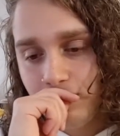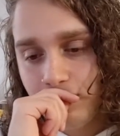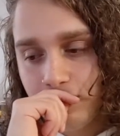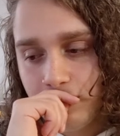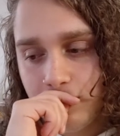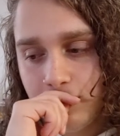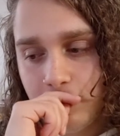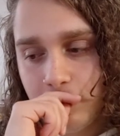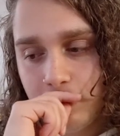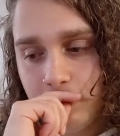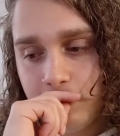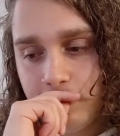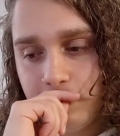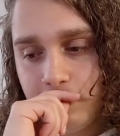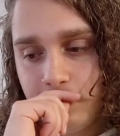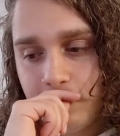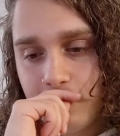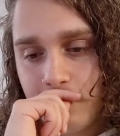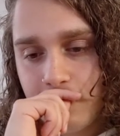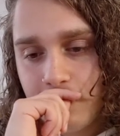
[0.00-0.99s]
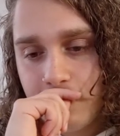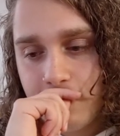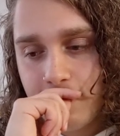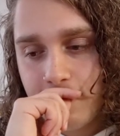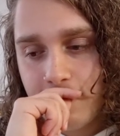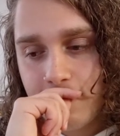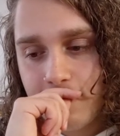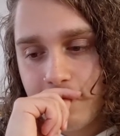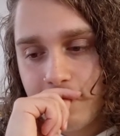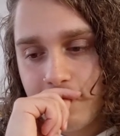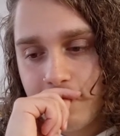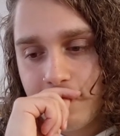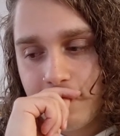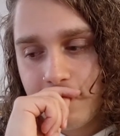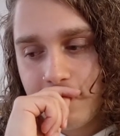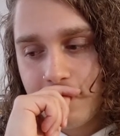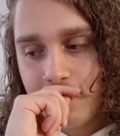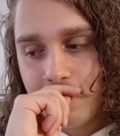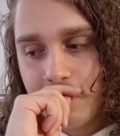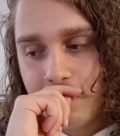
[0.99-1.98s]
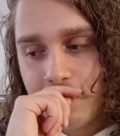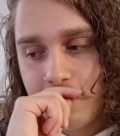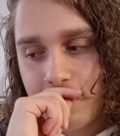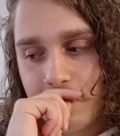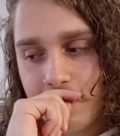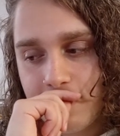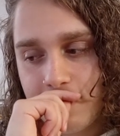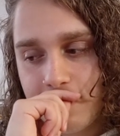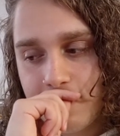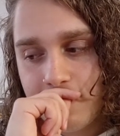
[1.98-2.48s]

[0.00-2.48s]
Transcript: Nobody speaks.